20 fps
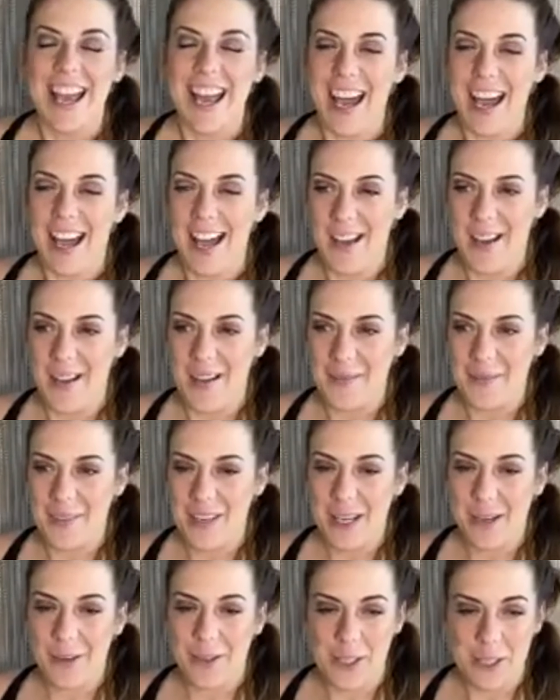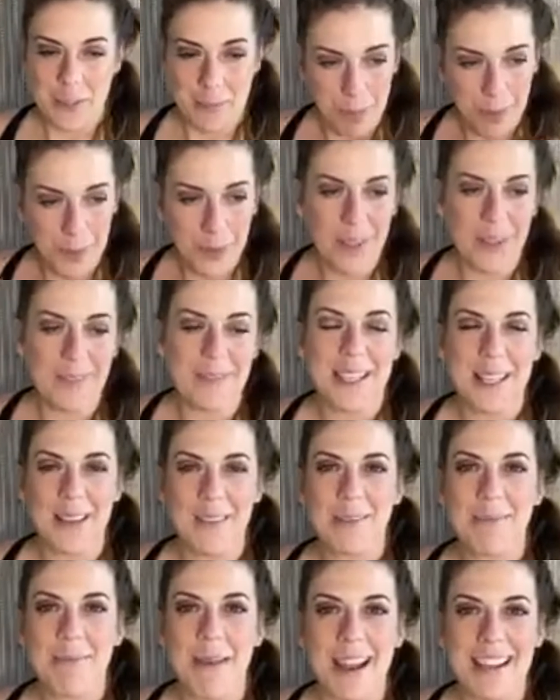um, you know, just pull
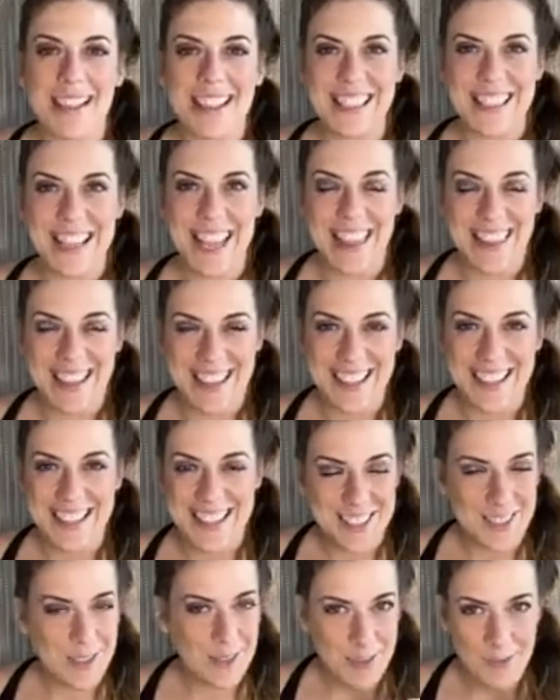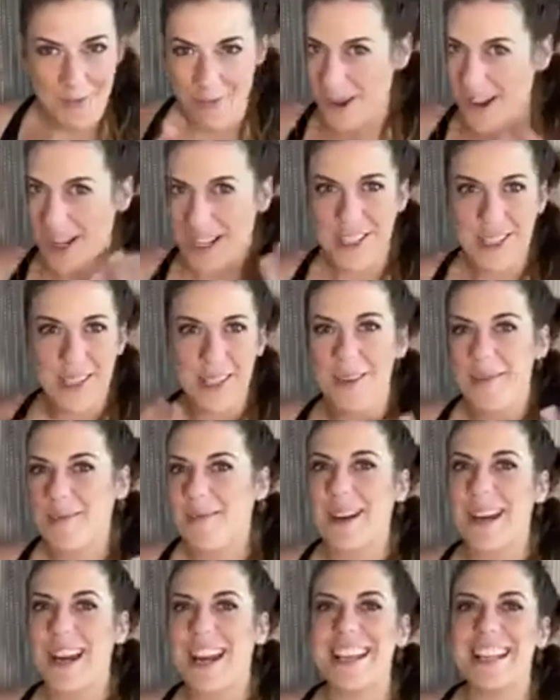themselves back together, just refresh their
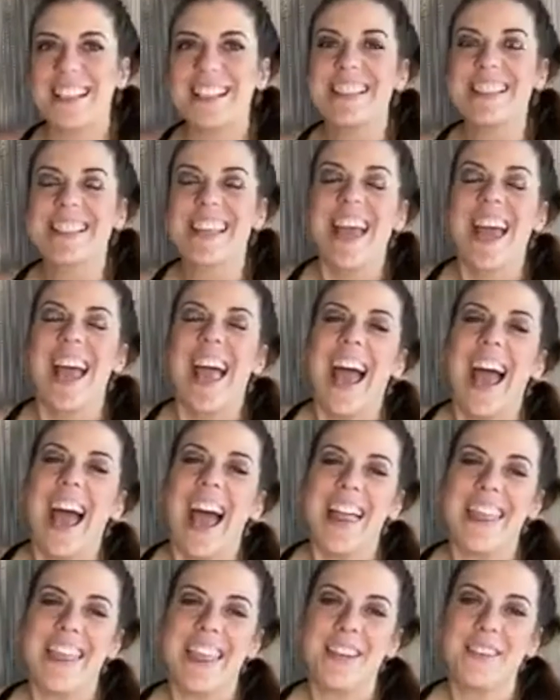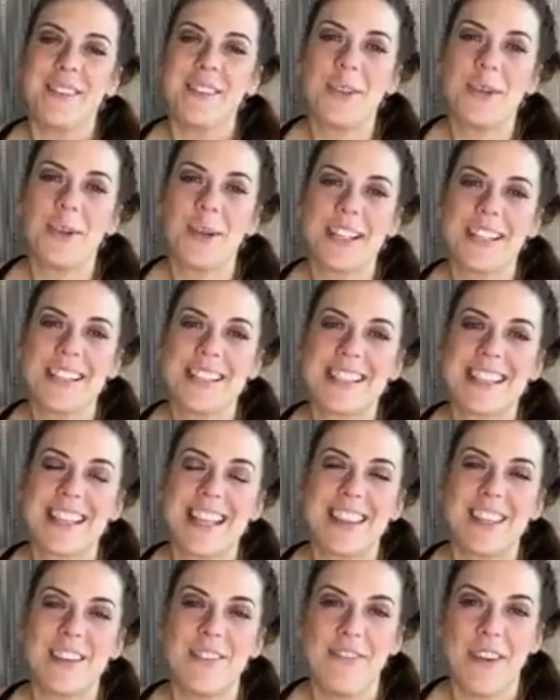brains. And then, of course,
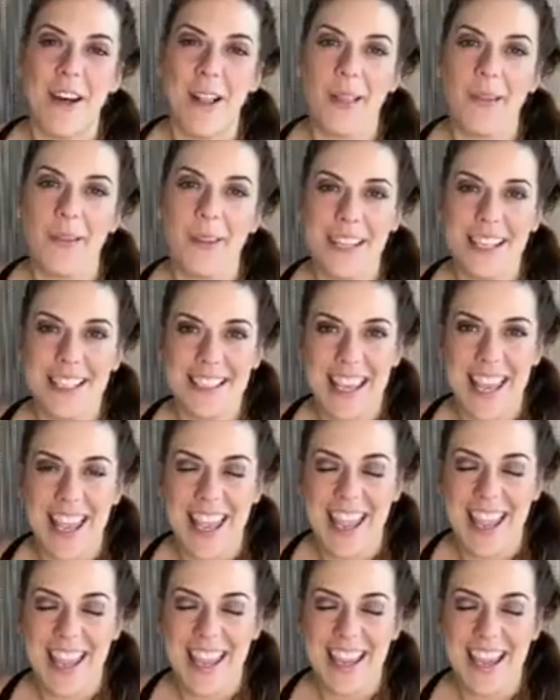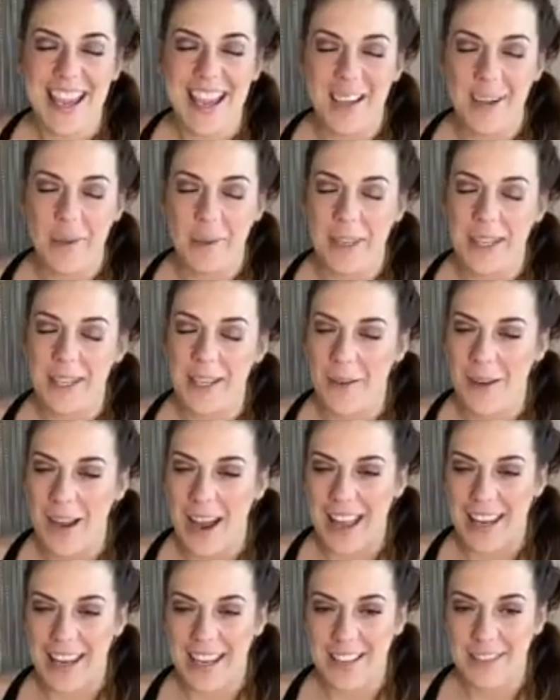the following day, uh, we go
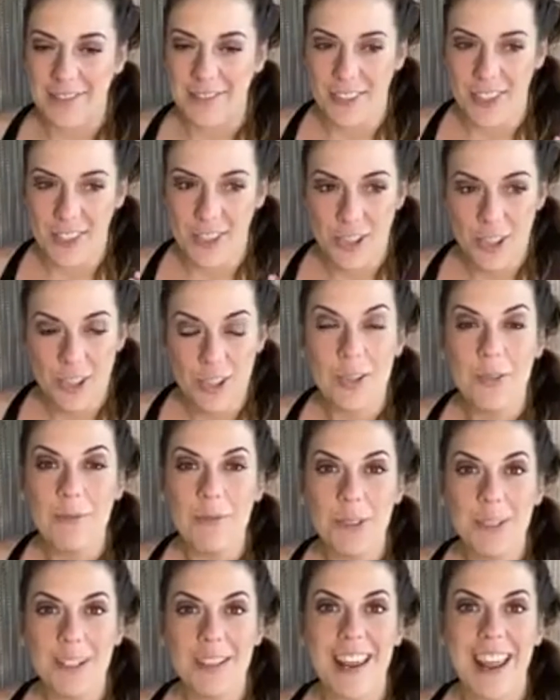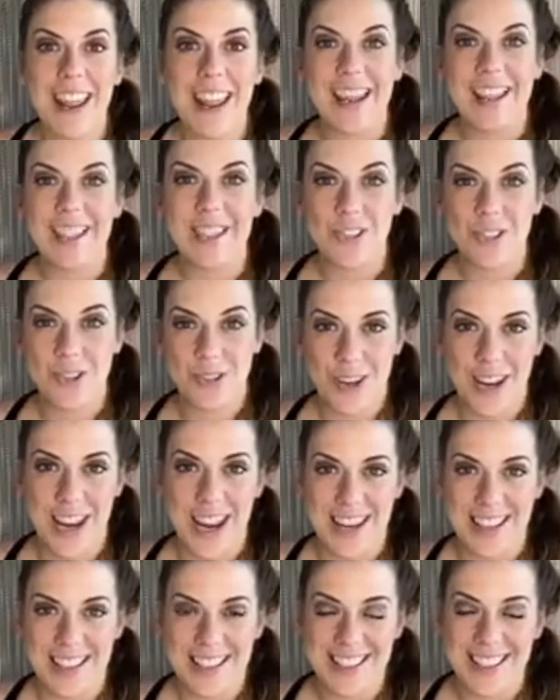at it for two more days
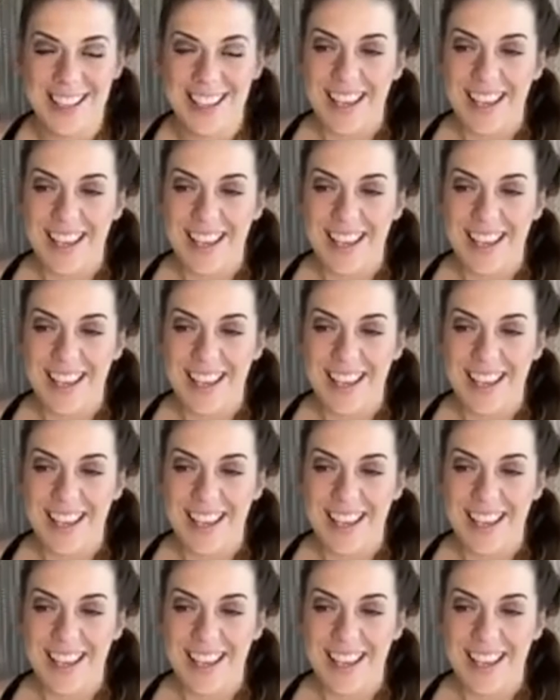straight